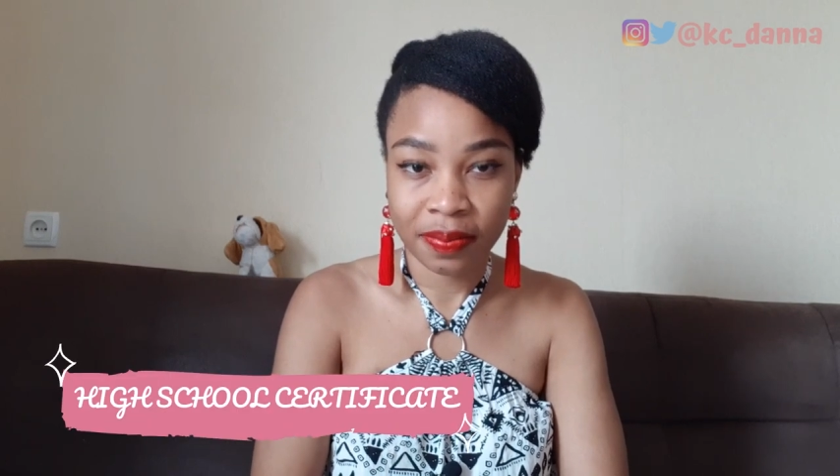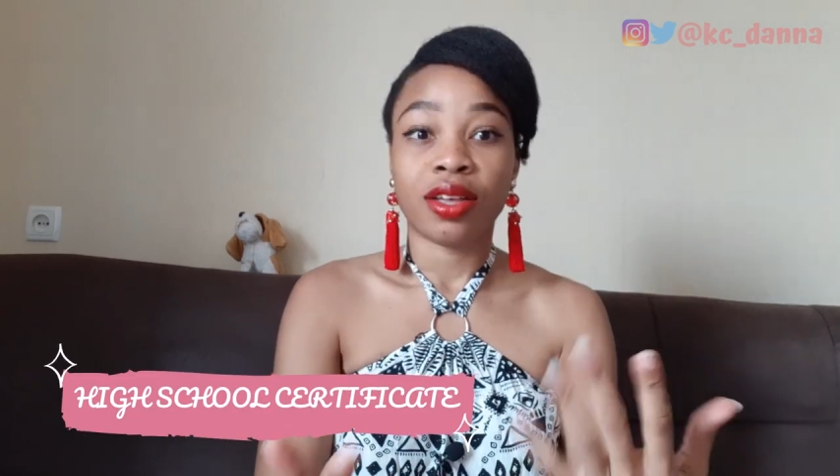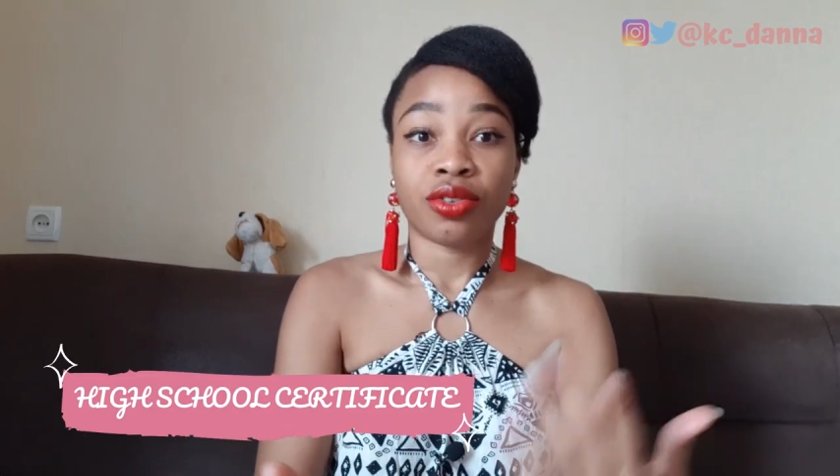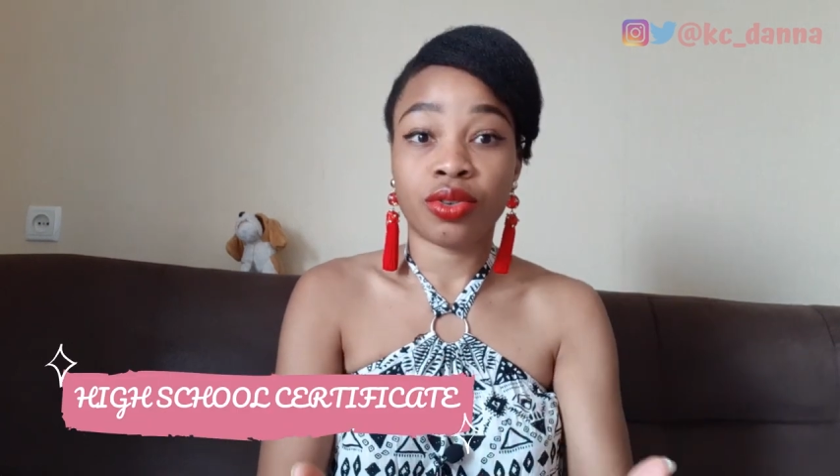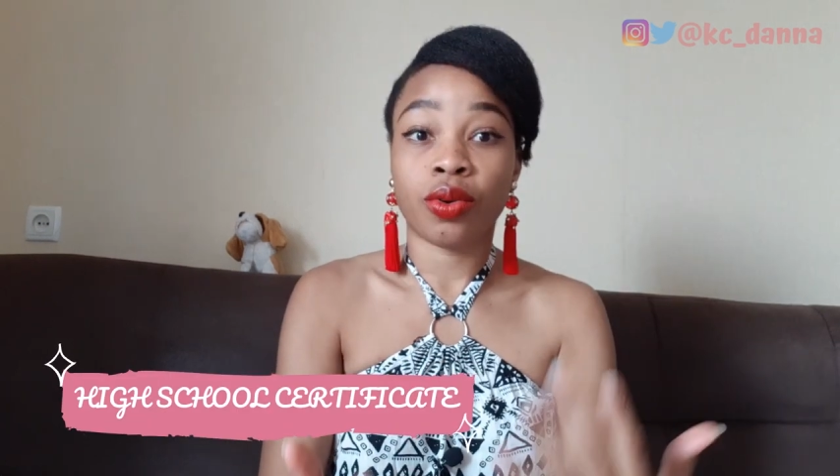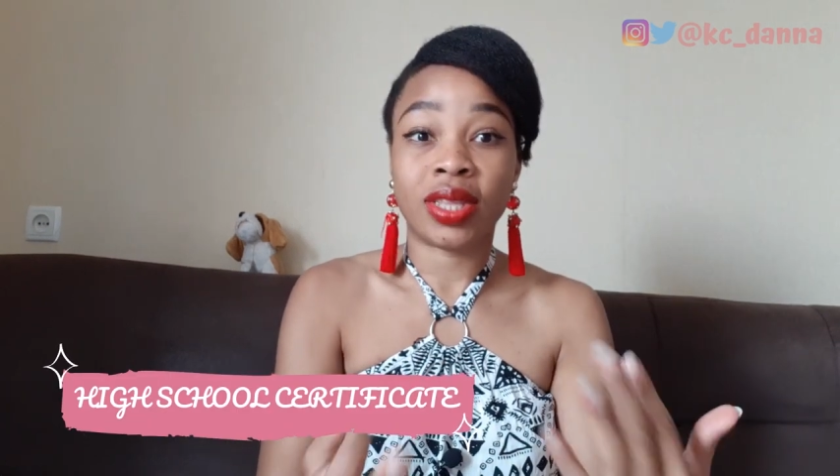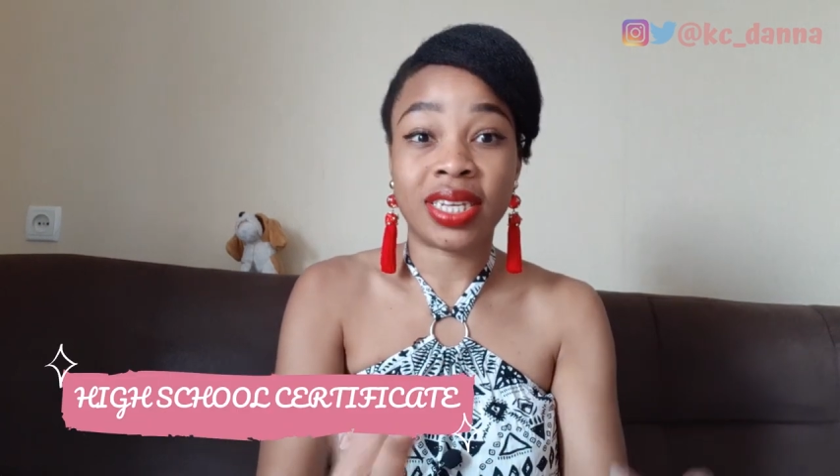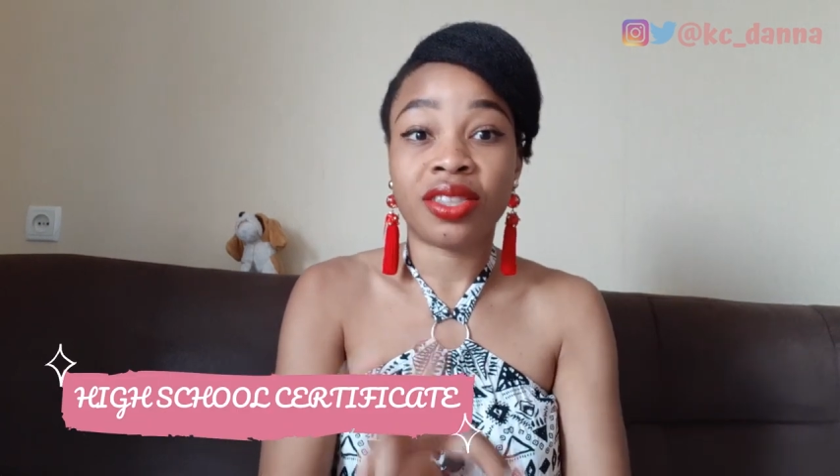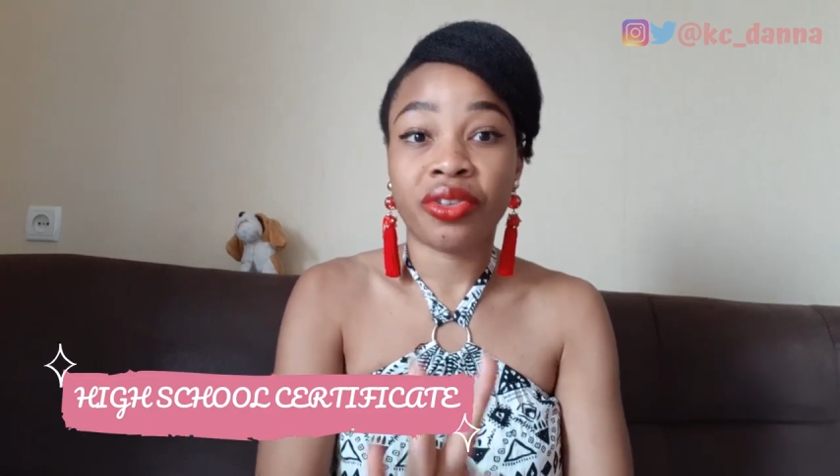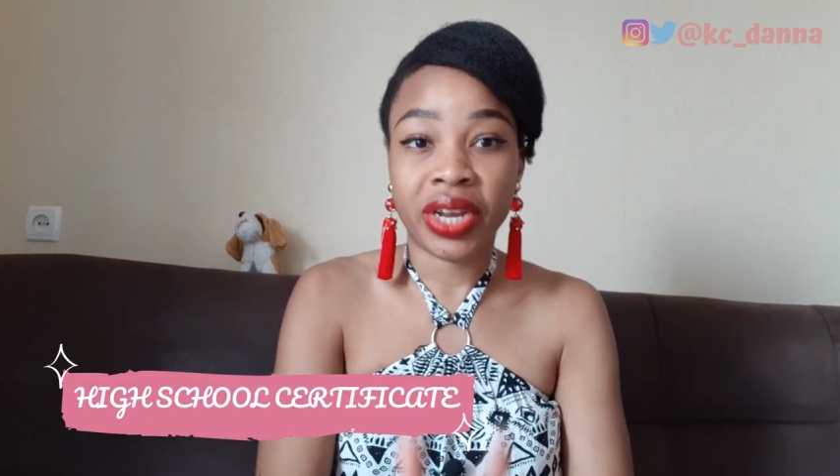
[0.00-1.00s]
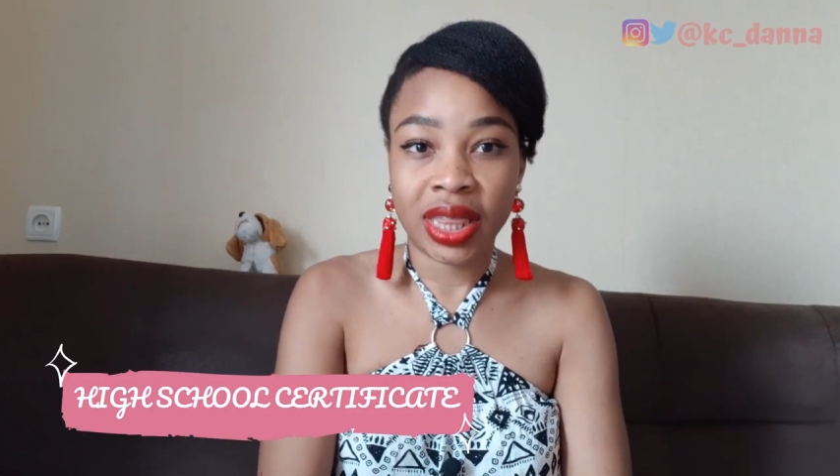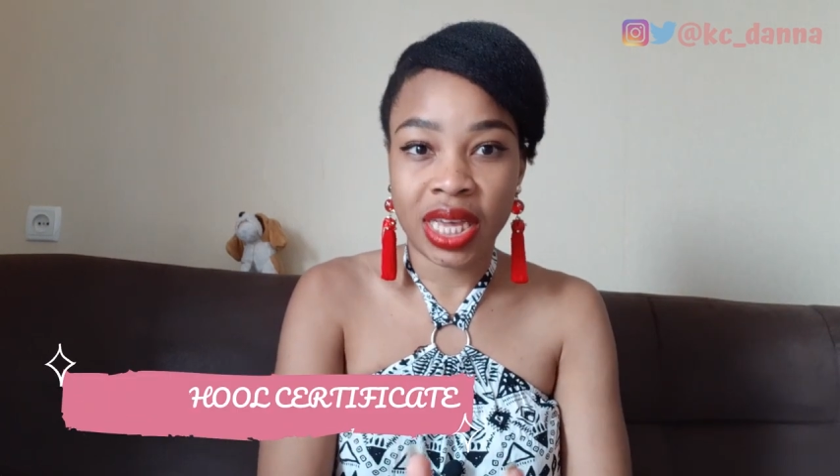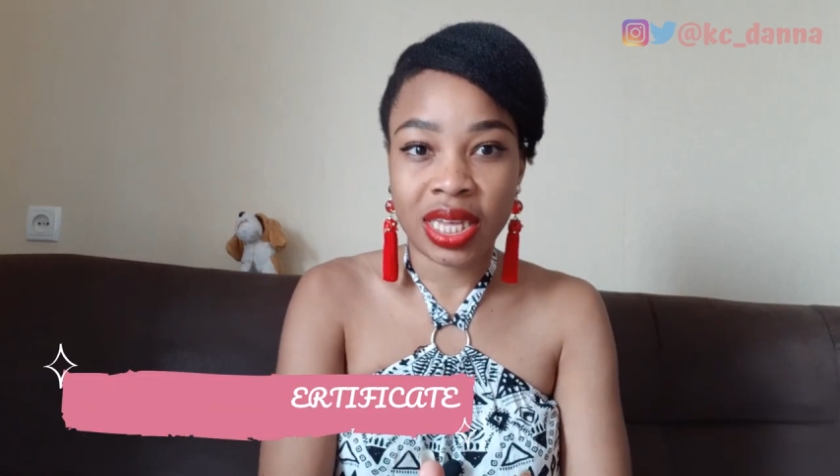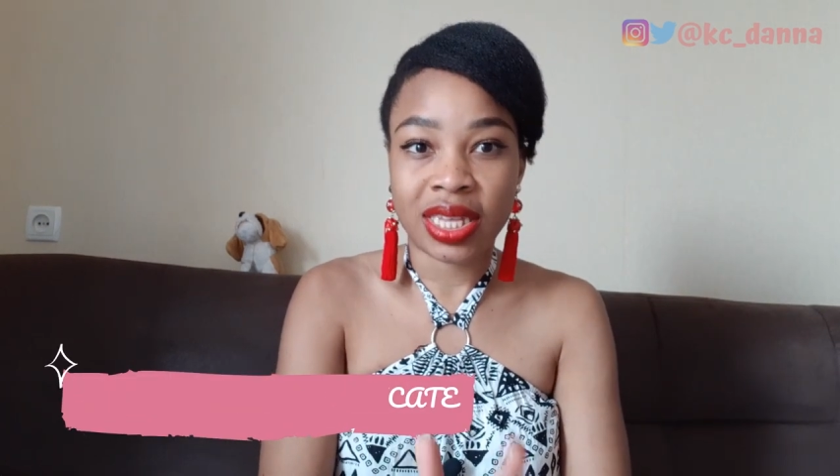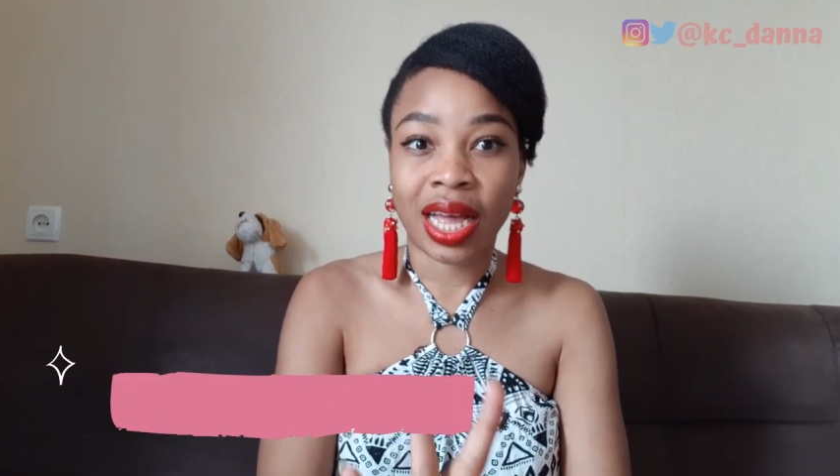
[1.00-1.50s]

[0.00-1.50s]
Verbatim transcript: So these three things